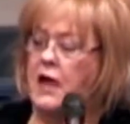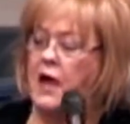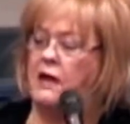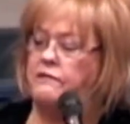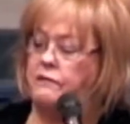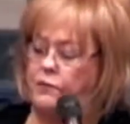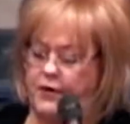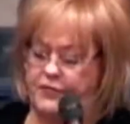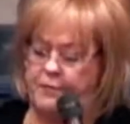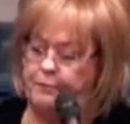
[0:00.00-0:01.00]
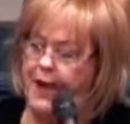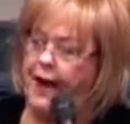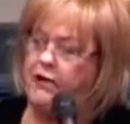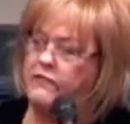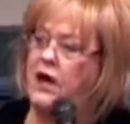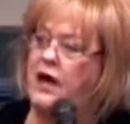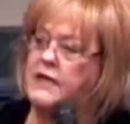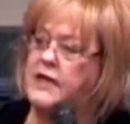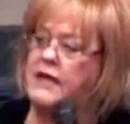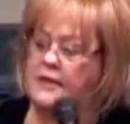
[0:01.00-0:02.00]
of what the power of
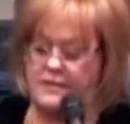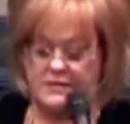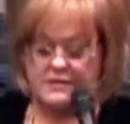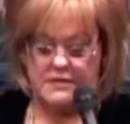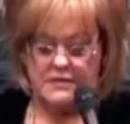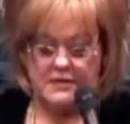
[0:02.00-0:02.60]
God does.